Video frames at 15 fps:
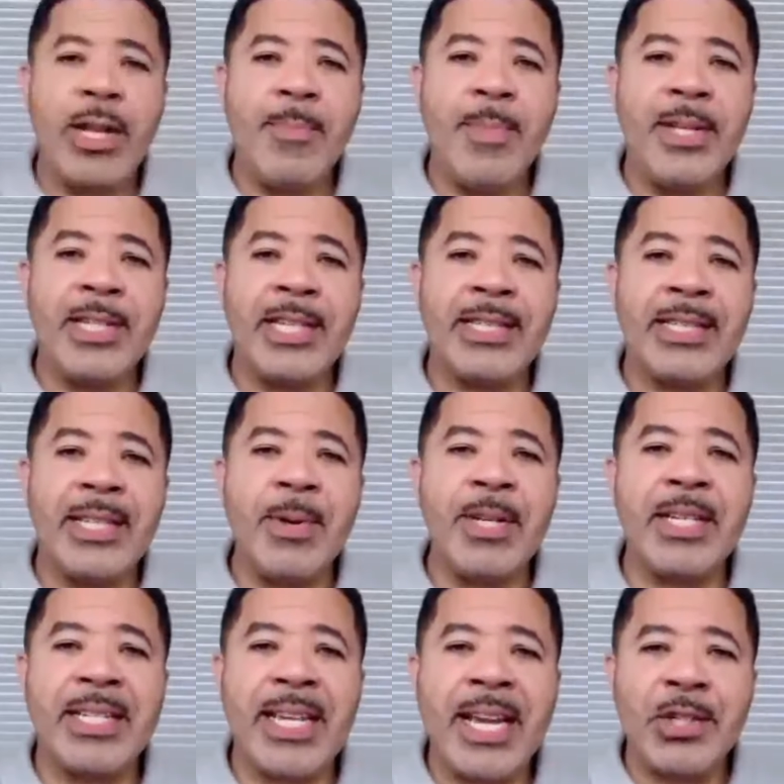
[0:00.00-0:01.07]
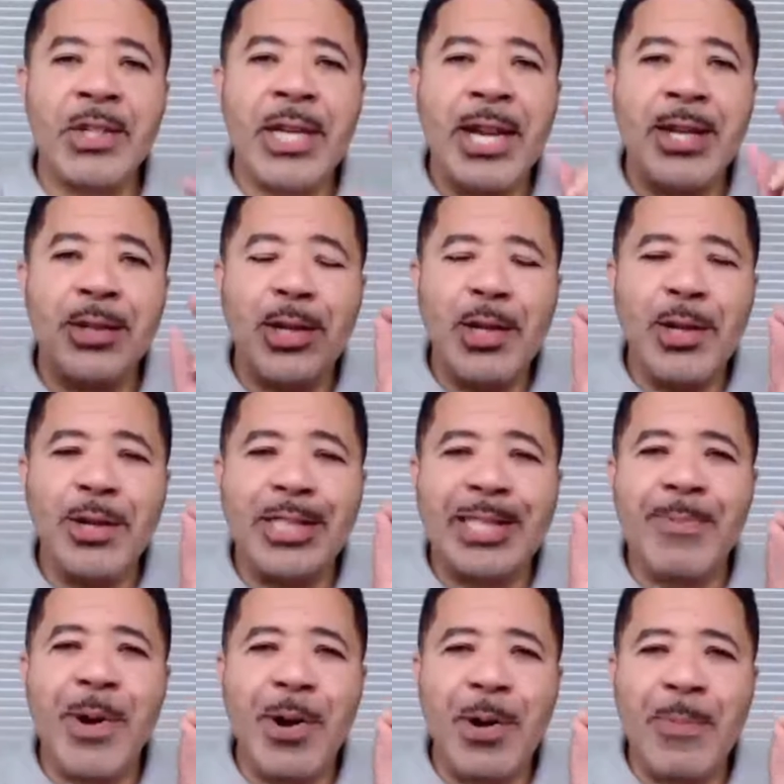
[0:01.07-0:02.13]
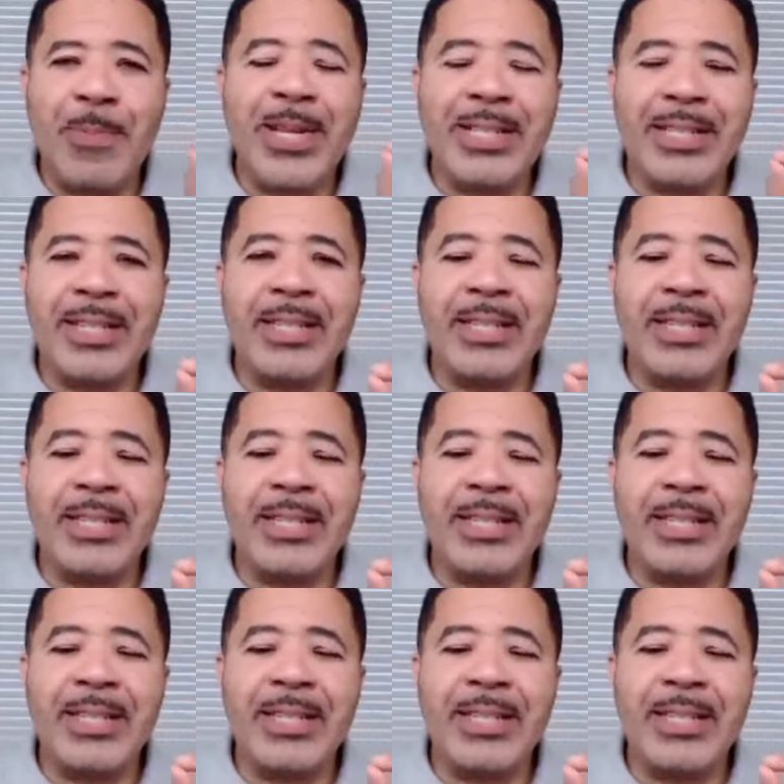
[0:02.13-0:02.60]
let me just educate you a little small piece.